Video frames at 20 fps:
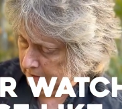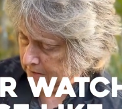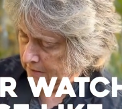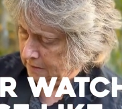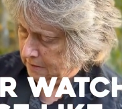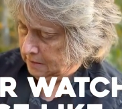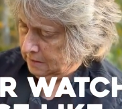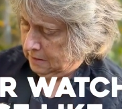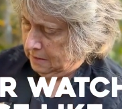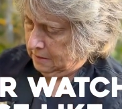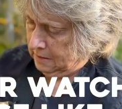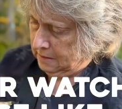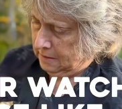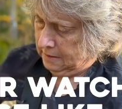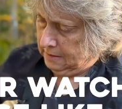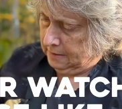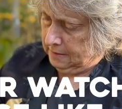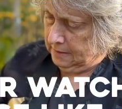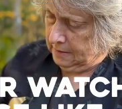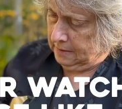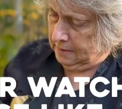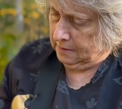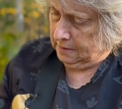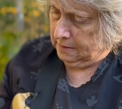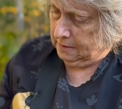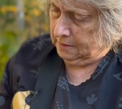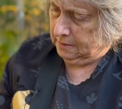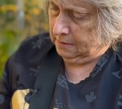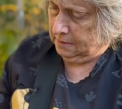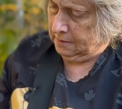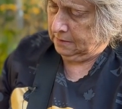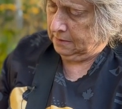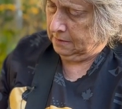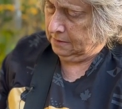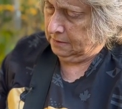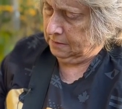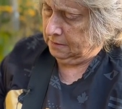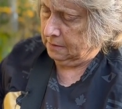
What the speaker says: Nobody speaks.